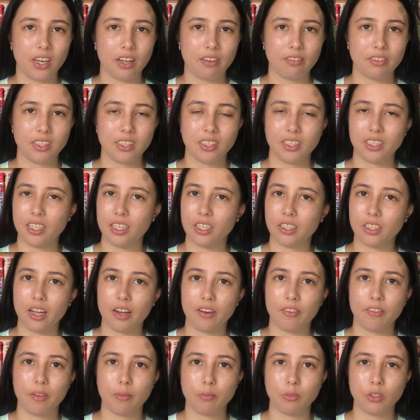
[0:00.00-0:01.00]
Obviously a
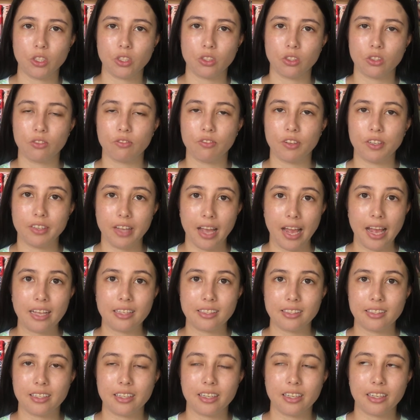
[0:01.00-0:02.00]
lot of them just look
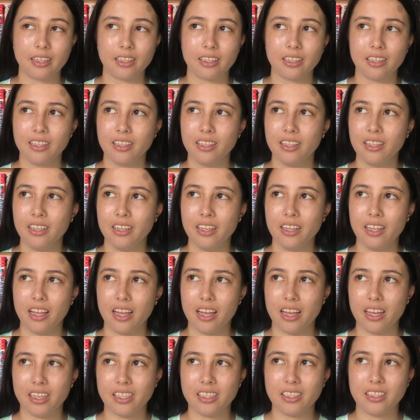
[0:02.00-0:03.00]
fantastic,
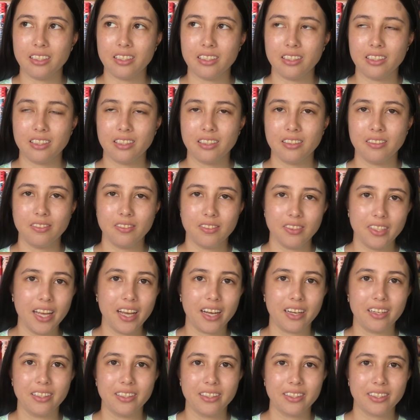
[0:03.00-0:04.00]
and
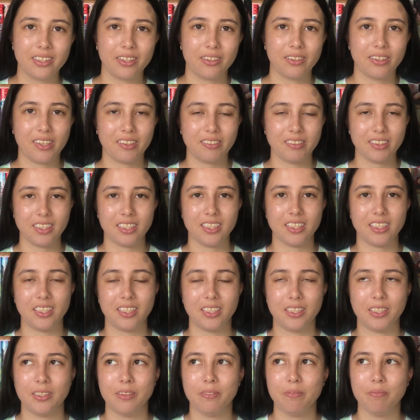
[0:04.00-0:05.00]
yeah, so
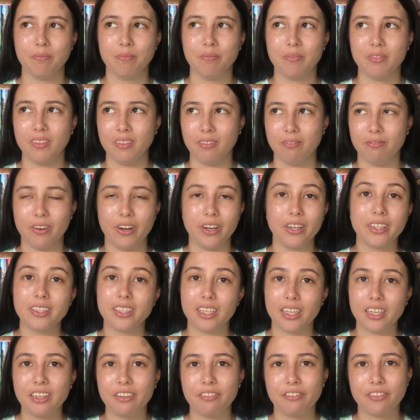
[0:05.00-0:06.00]
obviously very
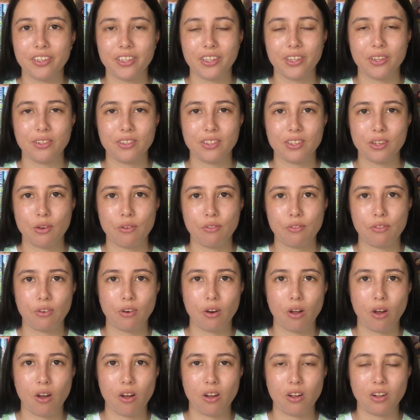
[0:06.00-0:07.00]
excited for those
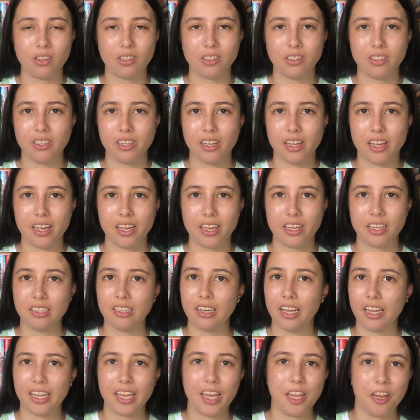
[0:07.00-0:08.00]
overall,
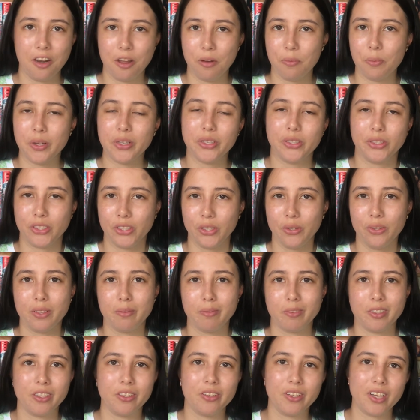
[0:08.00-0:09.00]
and I cannot wait to show
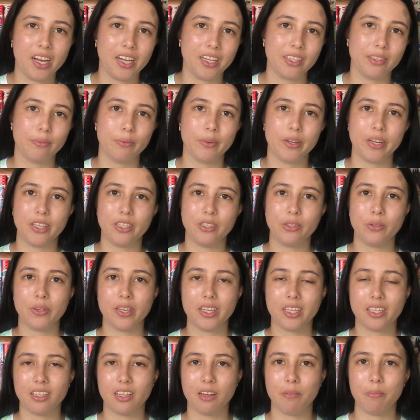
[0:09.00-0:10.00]
them to you guys when I do
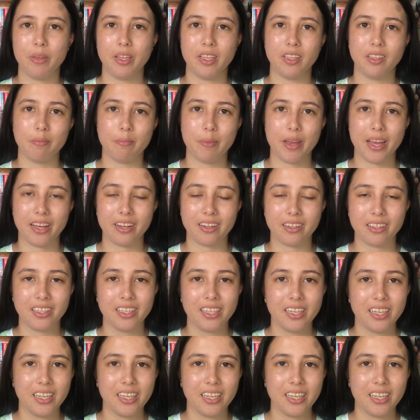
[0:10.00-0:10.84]
get them in the mail.